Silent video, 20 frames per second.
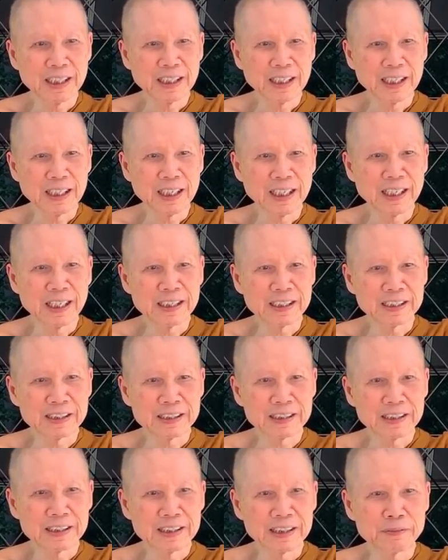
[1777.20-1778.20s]

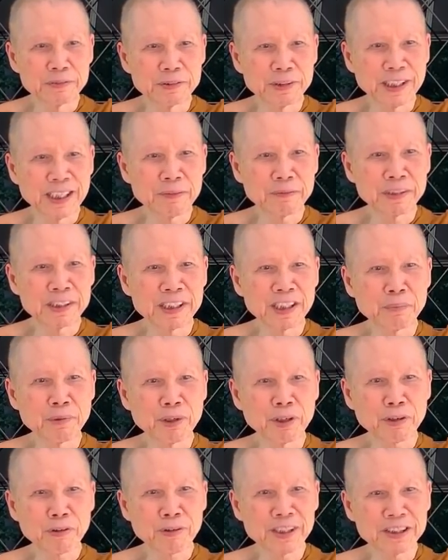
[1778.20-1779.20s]
And if you have any
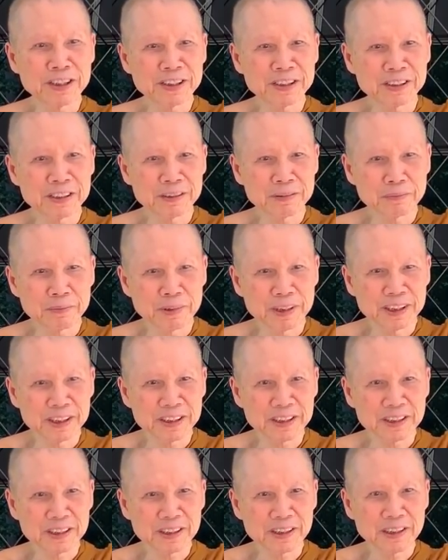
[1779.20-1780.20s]
more questions, please
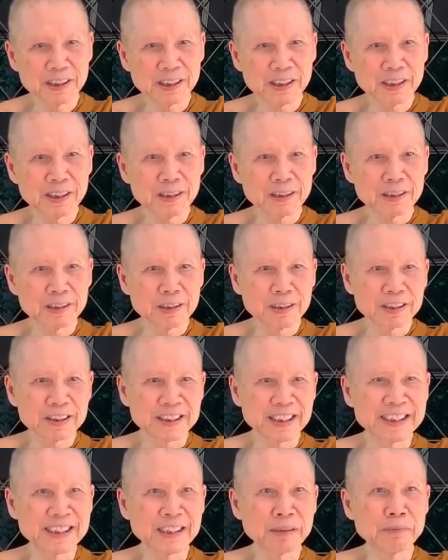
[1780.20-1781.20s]

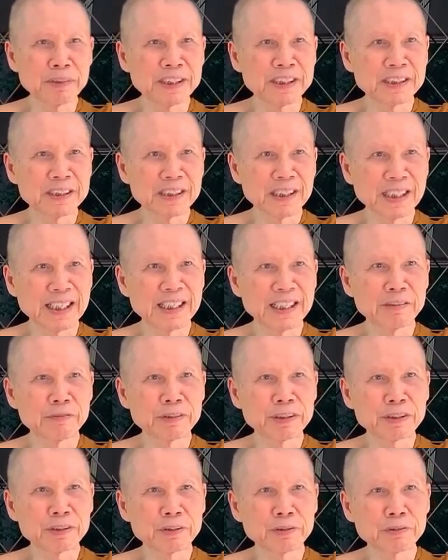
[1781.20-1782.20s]
send them in and
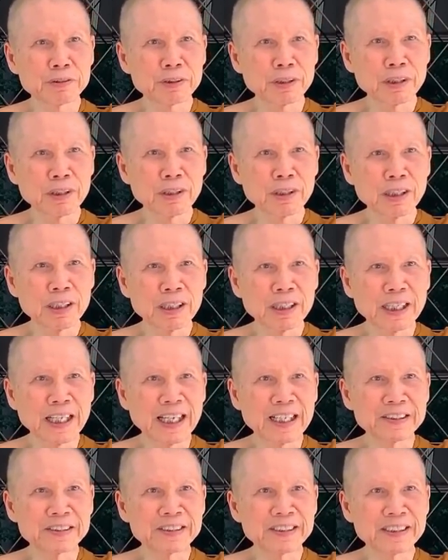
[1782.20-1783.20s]
we'll
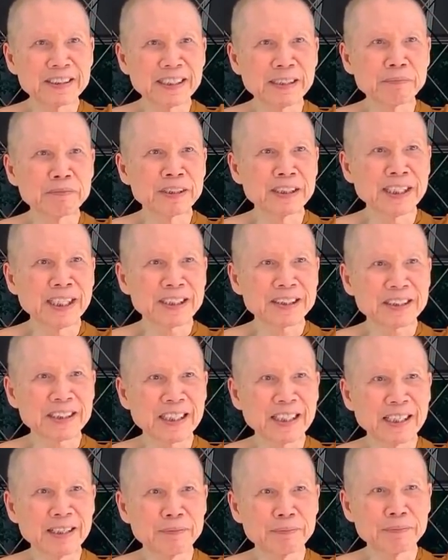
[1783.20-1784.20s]
answer them the next
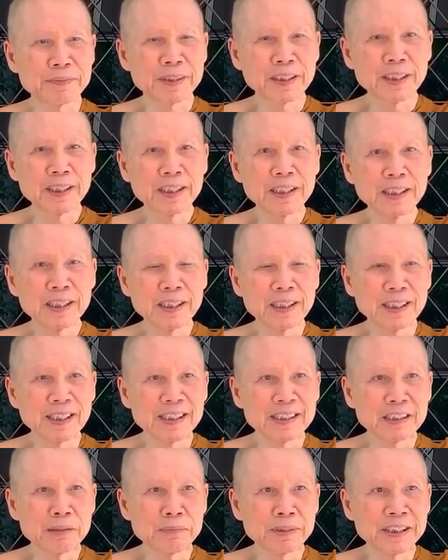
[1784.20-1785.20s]
time.
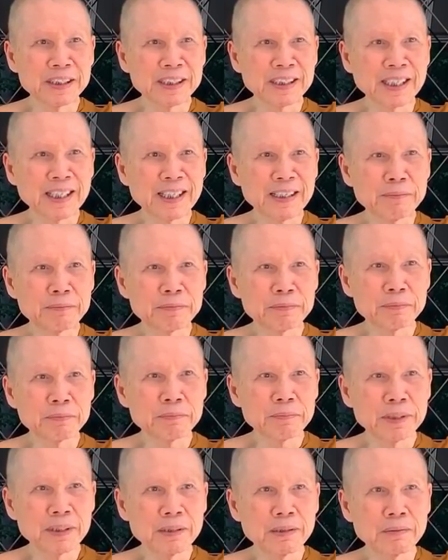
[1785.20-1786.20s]
In the meantime,
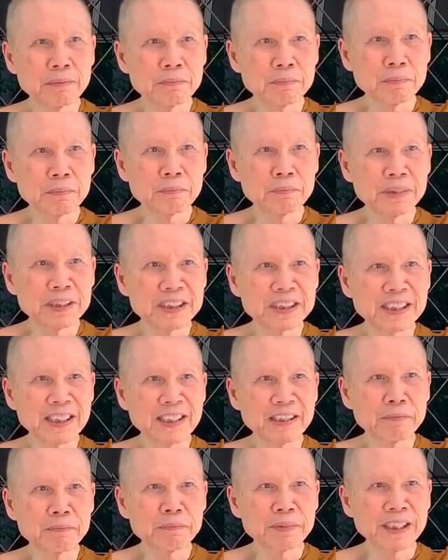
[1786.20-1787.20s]
be
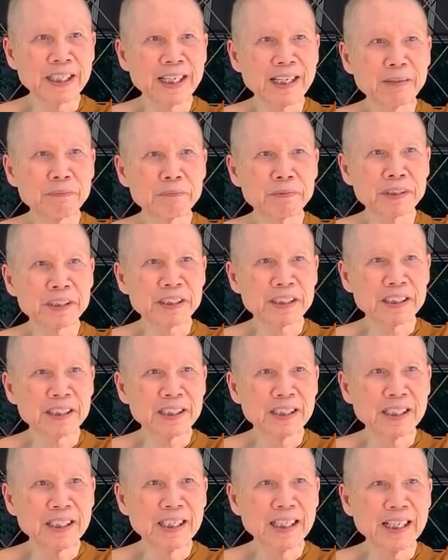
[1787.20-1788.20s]
safe, be happy,
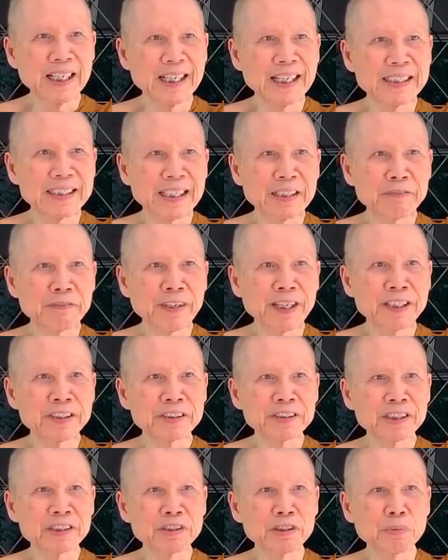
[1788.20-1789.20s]
and
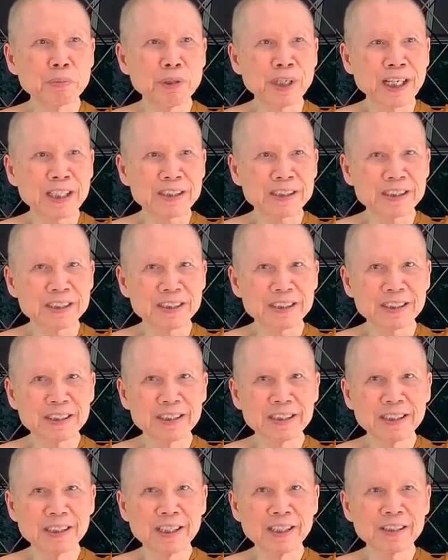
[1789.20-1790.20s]
advance in your practice.
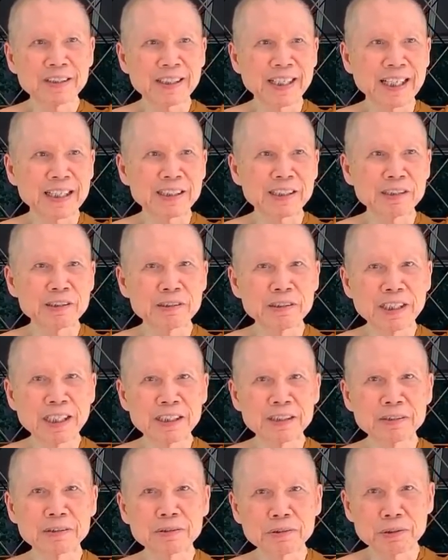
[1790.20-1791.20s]
Thank you
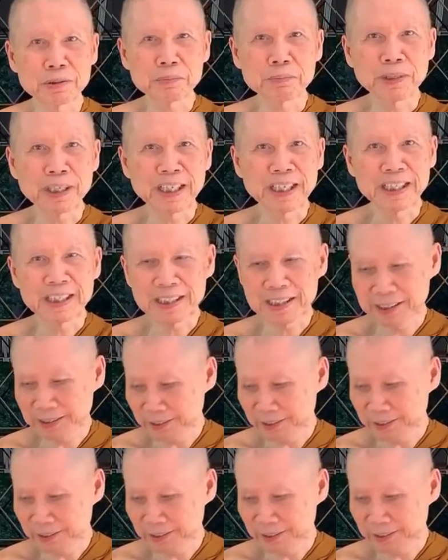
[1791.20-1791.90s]
and goodbye.